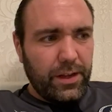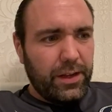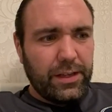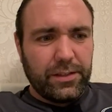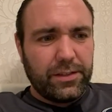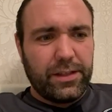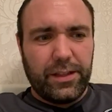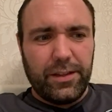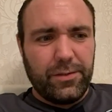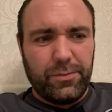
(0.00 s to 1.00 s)
As I
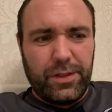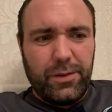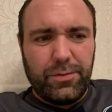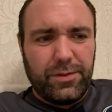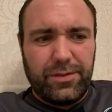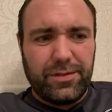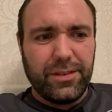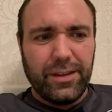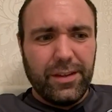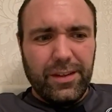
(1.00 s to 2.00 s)
said,
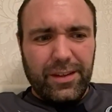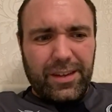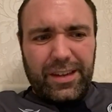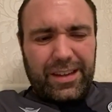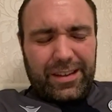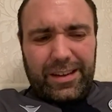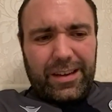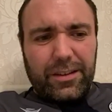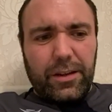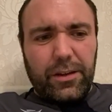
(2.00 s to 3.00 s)

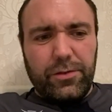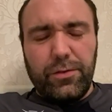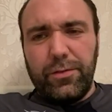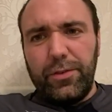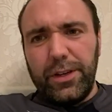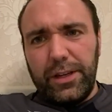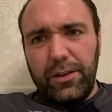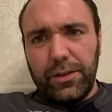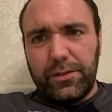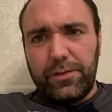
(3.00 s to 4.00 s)
I sort of really
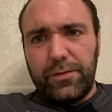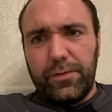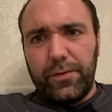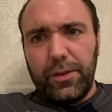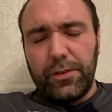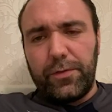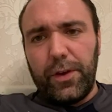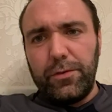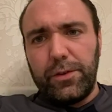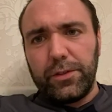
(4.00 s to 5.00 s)
lost
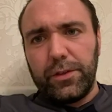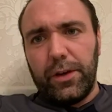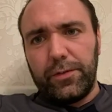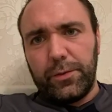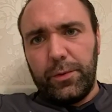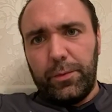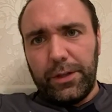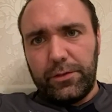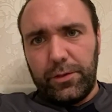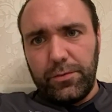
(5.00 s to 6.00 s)
focus after we
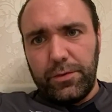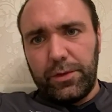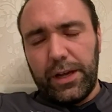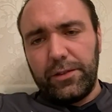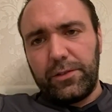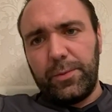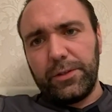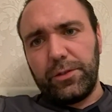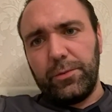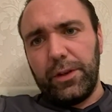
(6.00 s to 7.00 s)
went 2-0 down,
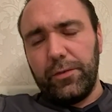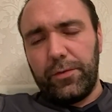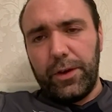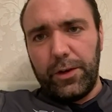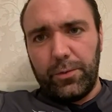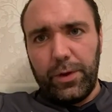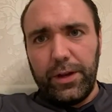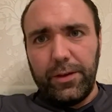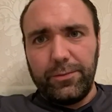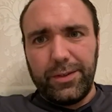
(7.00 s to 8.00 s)
especially when the third went
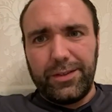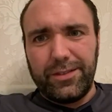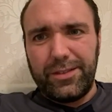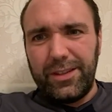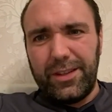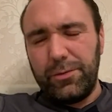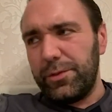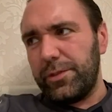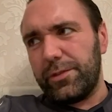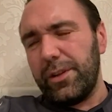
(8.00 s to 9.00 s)
in, because there
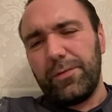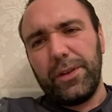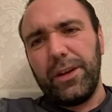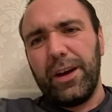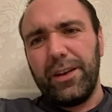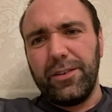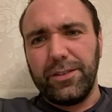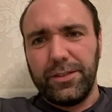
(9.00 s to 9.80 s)
was just nothing going on.